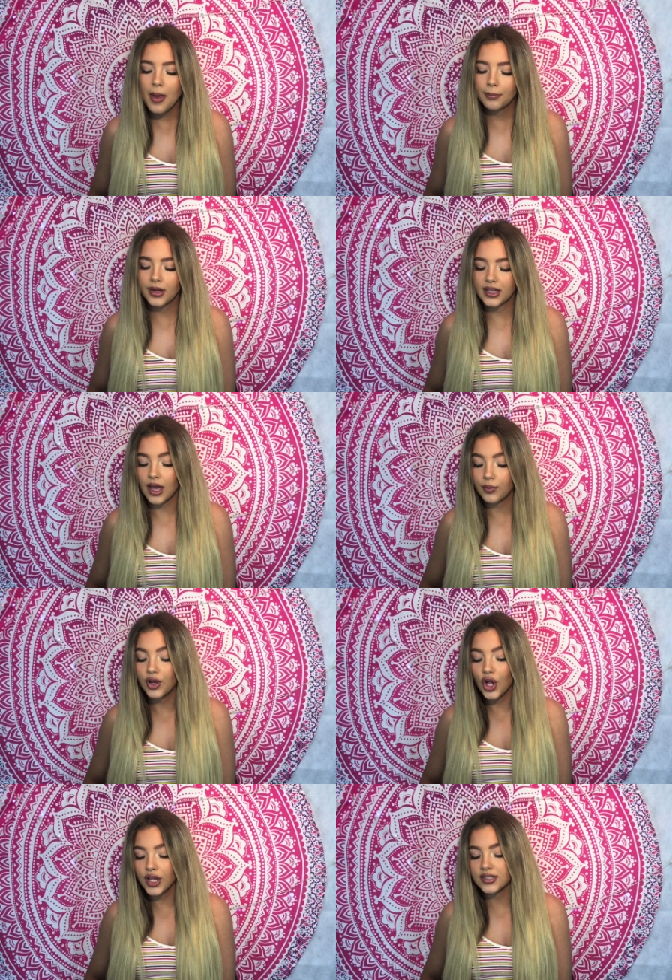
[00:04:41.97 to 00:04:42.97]
But yeah, we
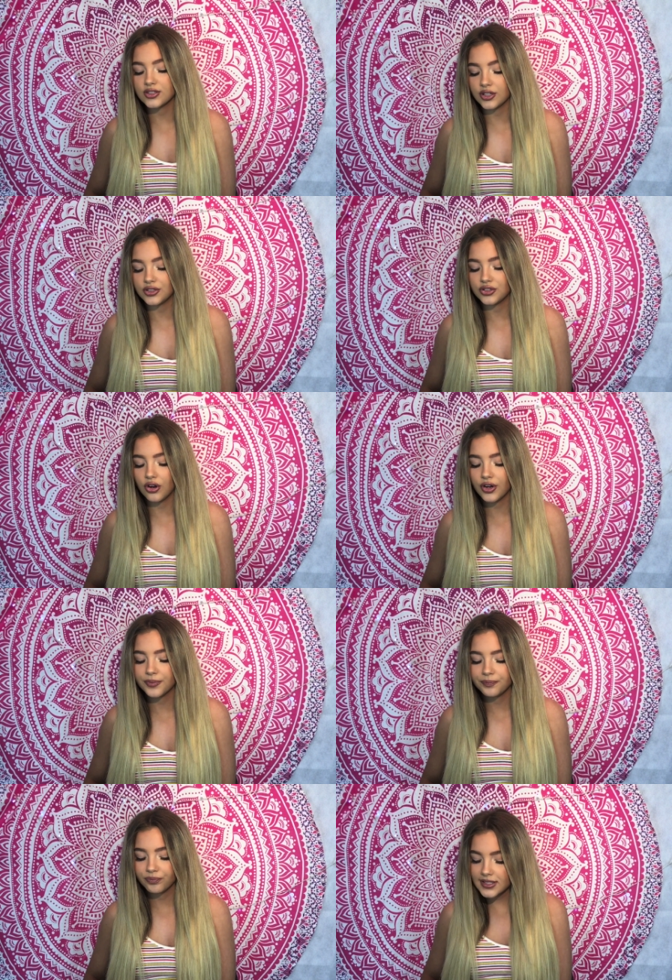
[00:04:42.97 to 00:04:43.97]
call it a sun shower.
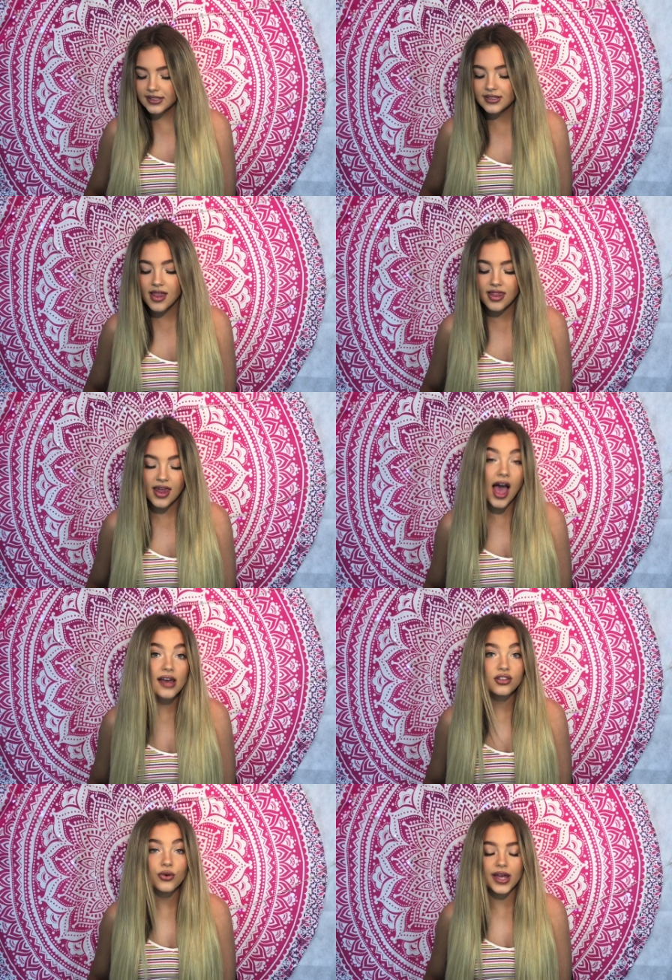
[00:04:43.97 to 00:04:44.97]
This is the
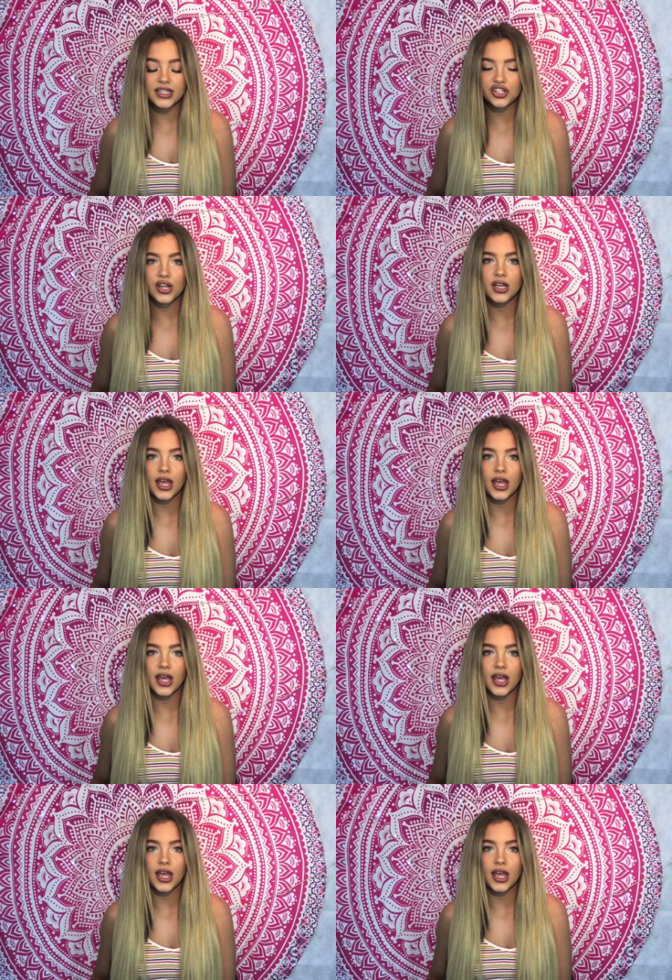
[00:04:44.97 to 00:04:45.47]
last question.